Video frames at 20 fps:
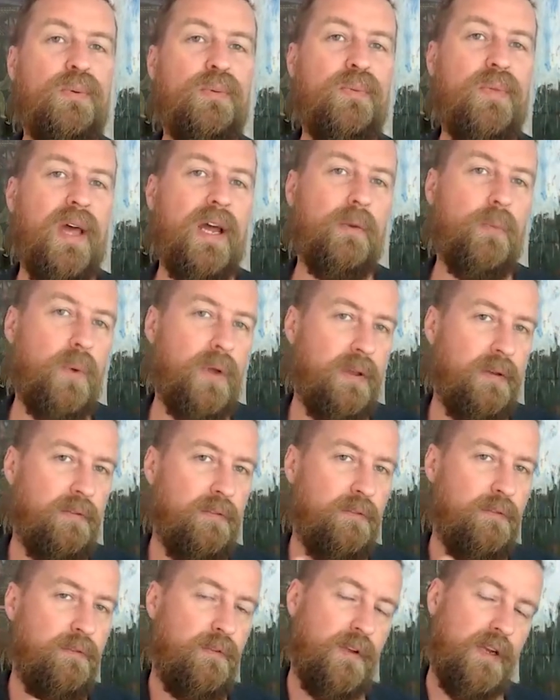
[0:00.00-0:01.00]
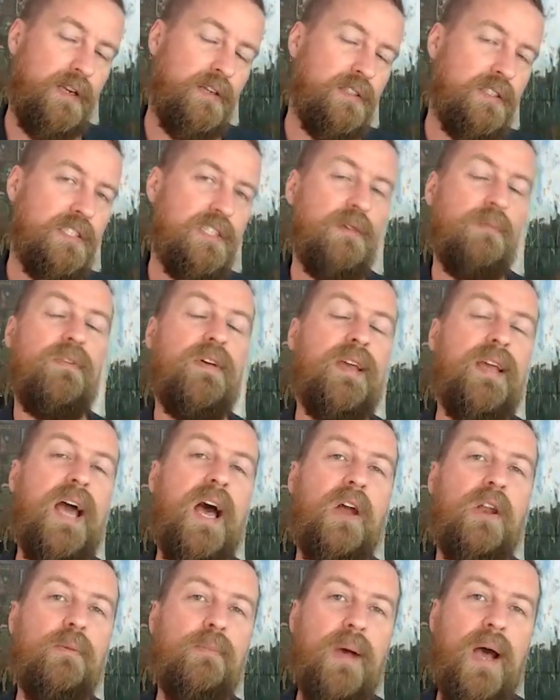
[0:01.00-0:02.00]
that we figure something
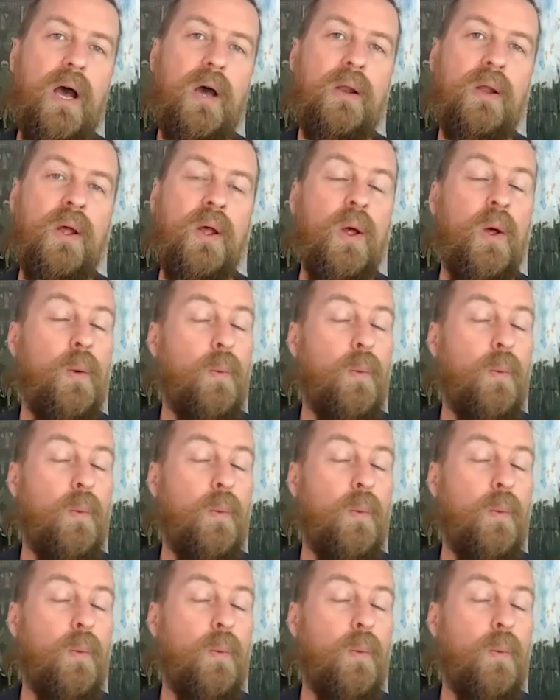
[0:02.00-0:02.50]
out about,